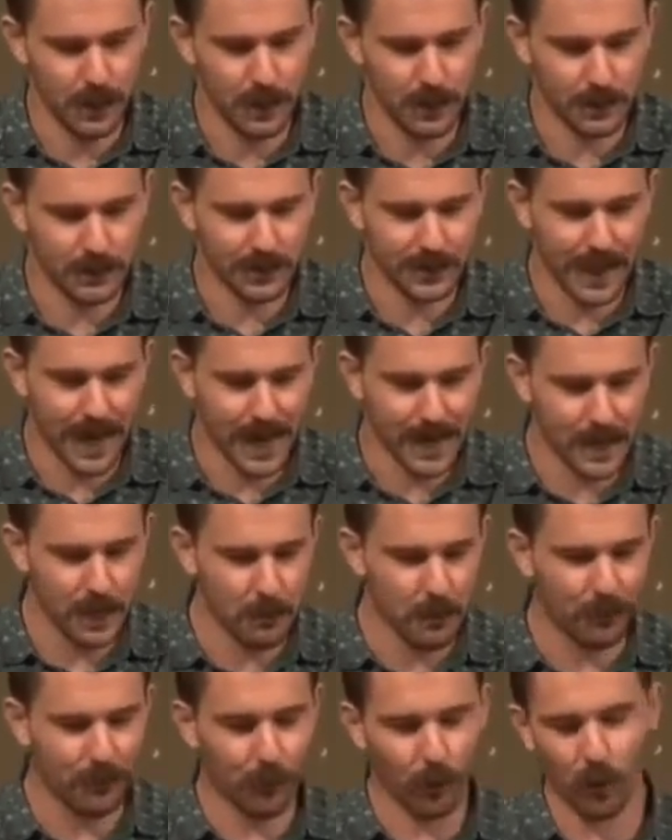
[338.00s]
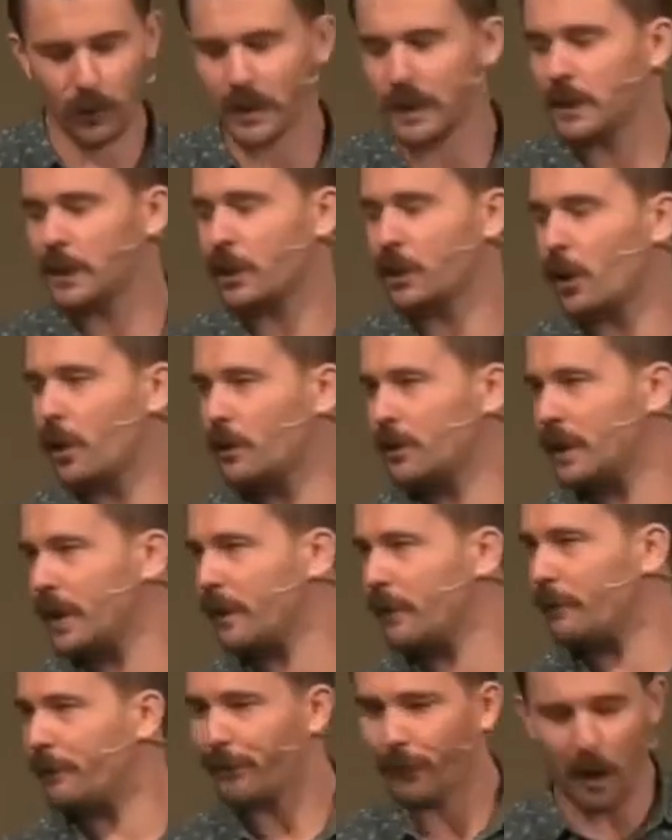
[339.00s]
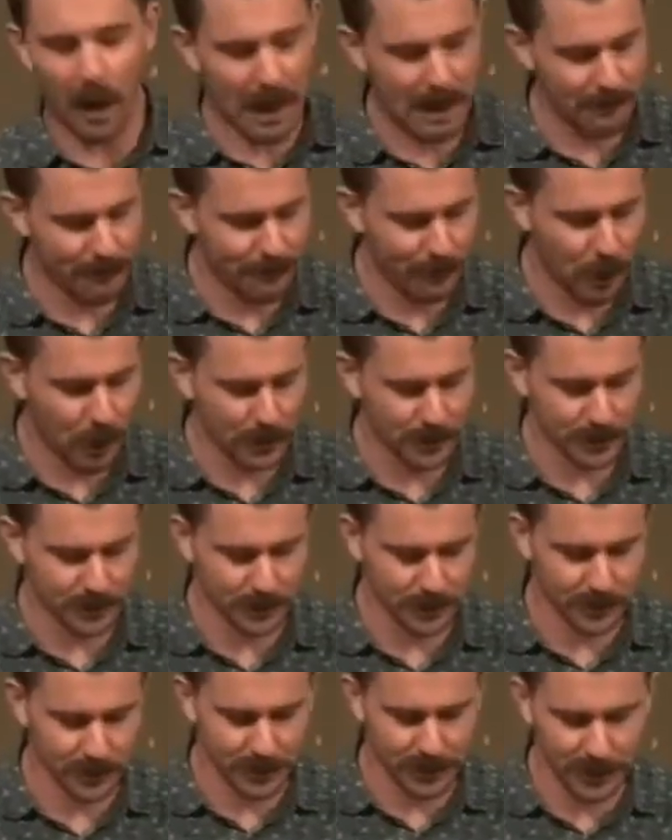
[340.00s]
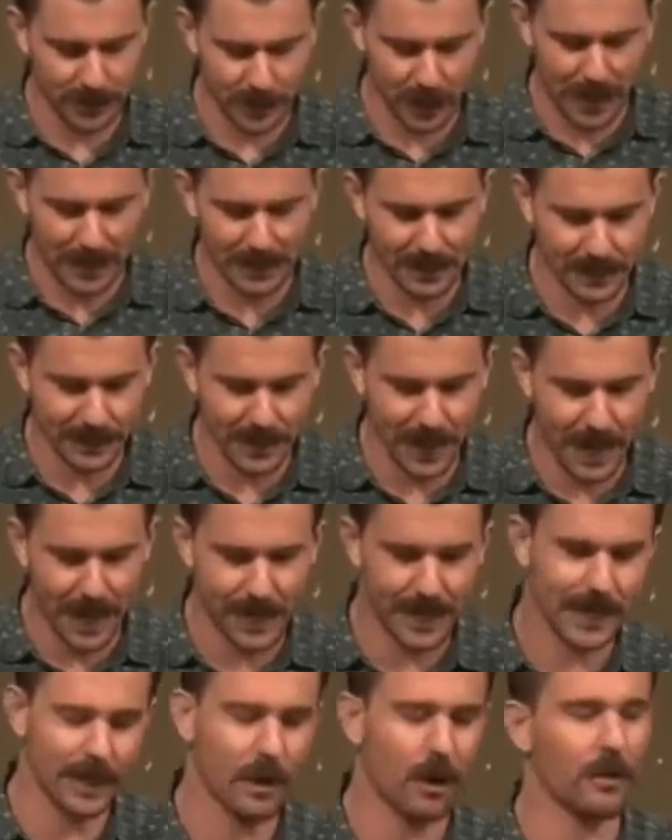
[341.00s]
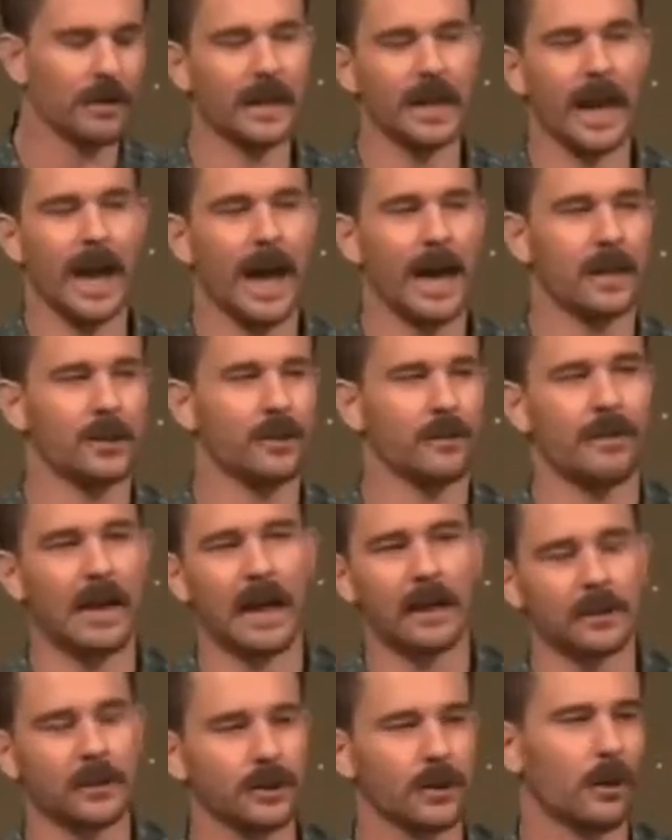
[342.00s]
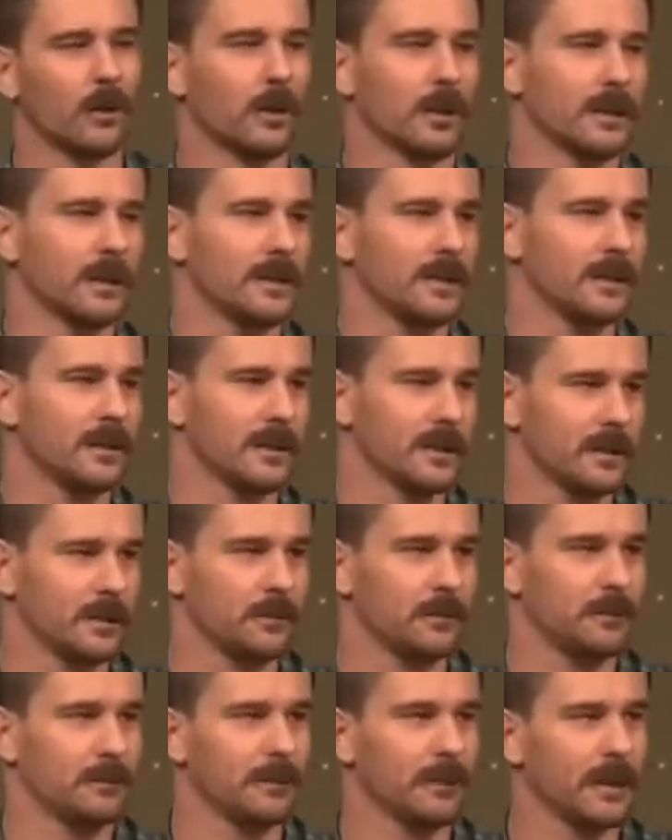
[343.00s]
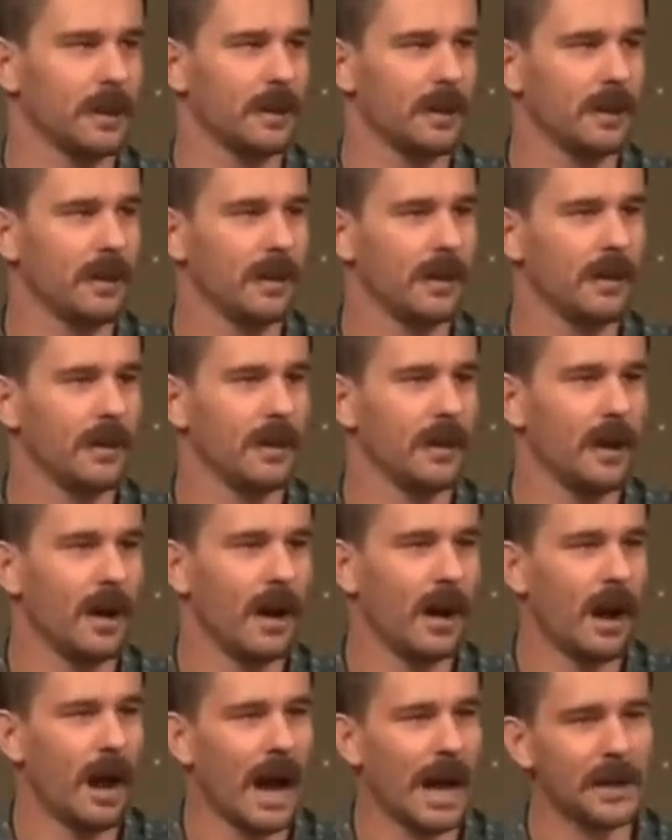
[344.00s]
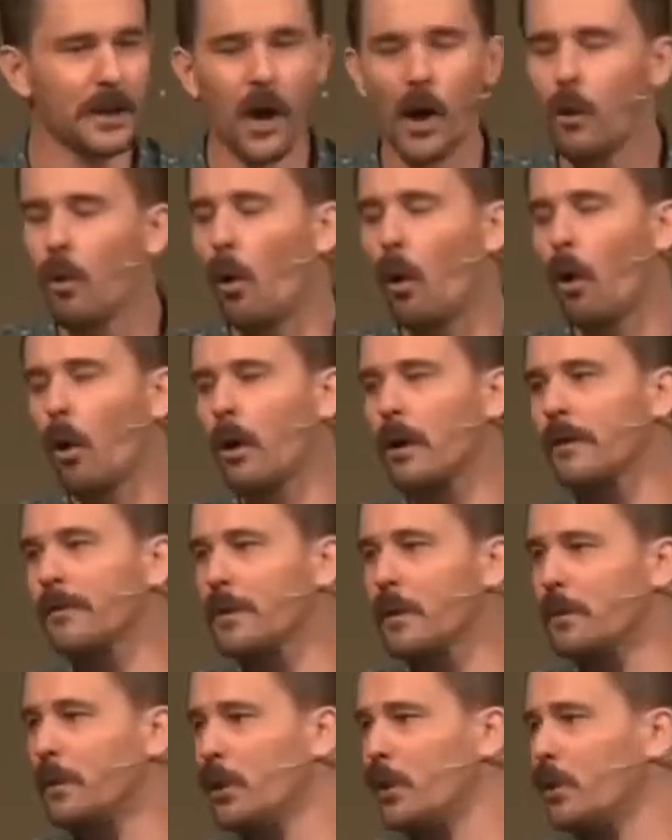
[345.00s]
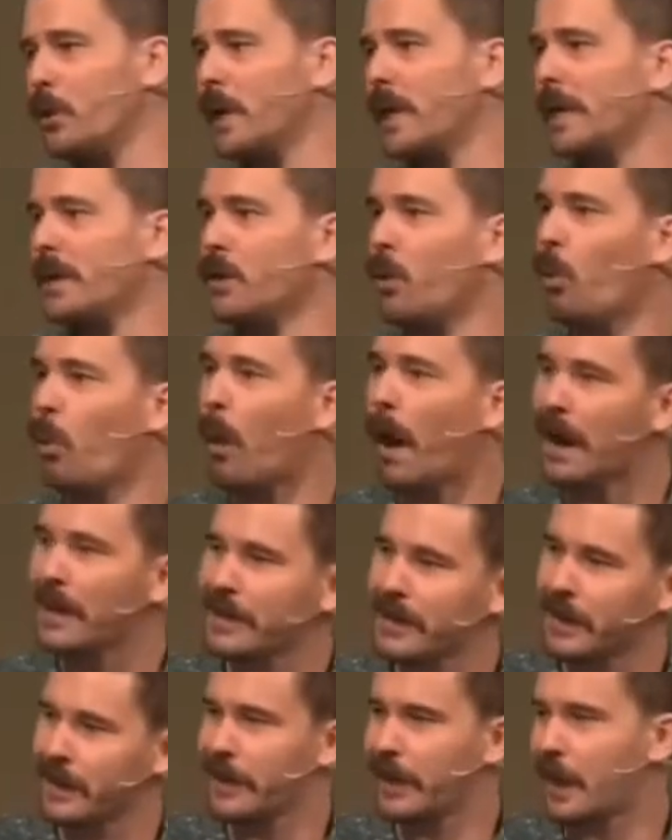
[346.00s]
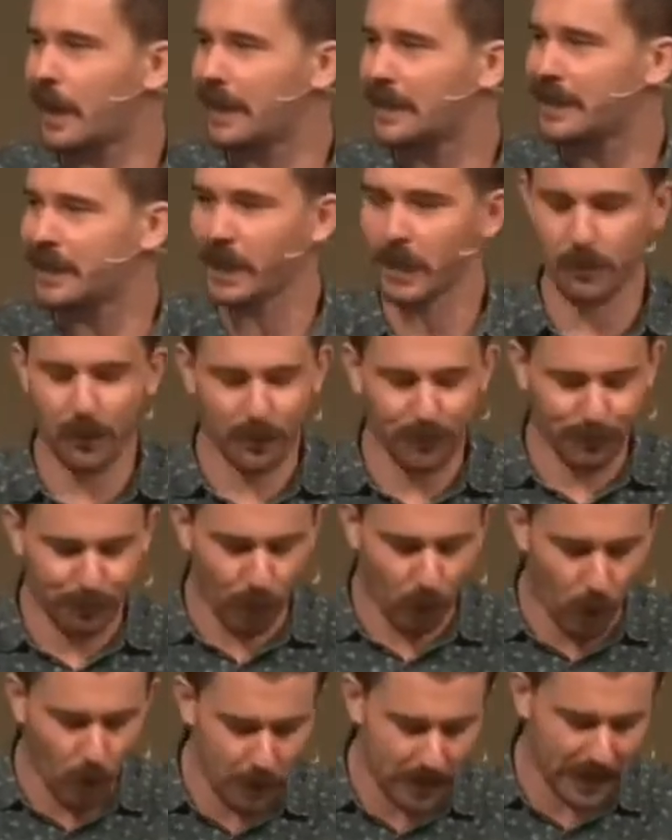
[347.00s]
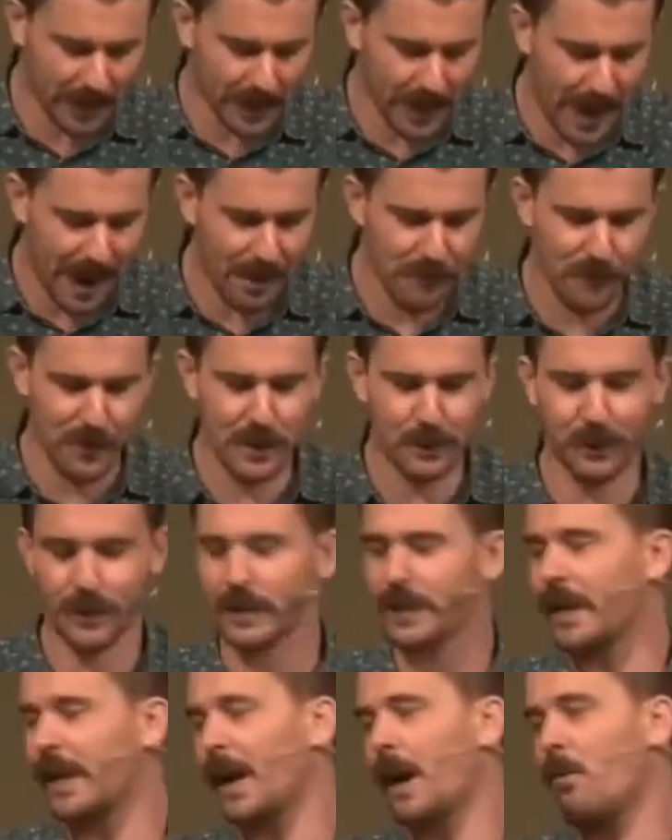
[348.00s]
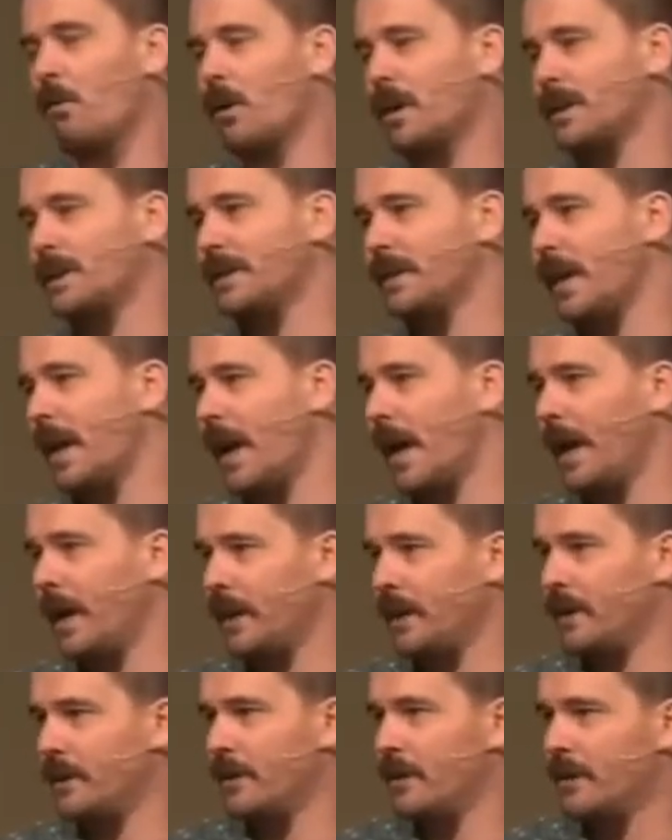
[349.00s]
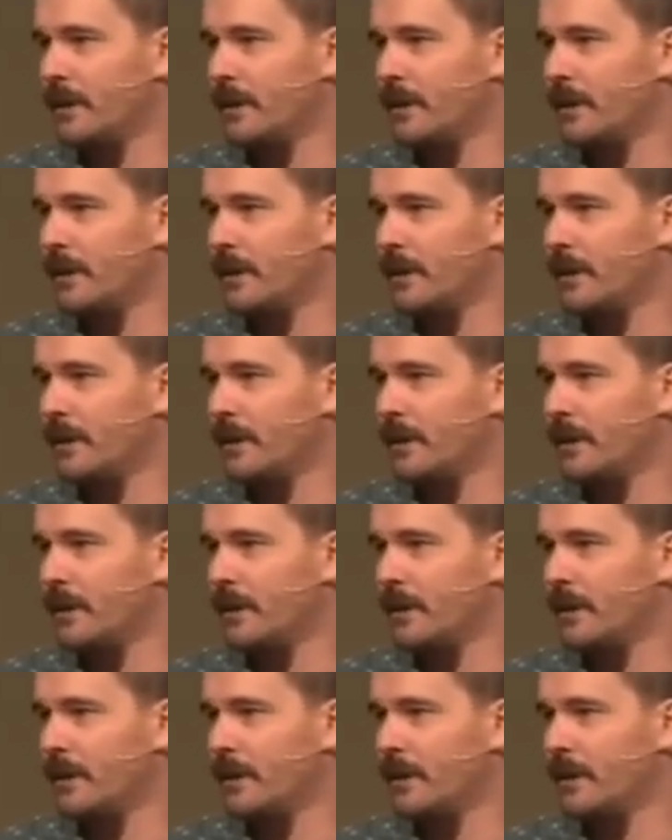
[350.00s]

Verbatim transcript: Uh, standing before these closing five verses is like standing on the edge of our solar system. I know all of the beauty and the wonder that I see before me and everything that I want to say,